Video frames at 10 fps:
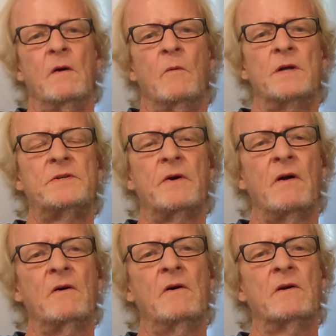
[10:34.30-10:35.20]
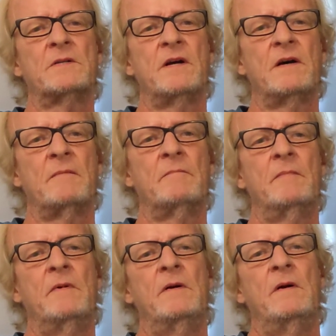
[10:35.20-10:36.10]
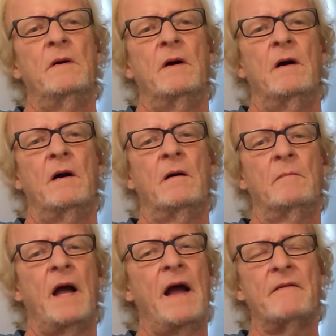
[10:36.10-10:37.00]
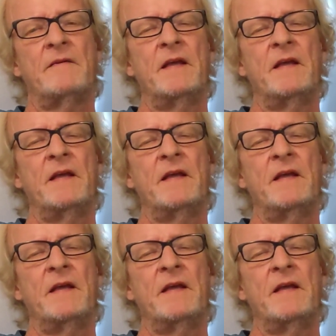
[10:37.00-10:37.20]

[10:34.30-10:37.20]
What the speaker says: Once you're all hooked up, haven't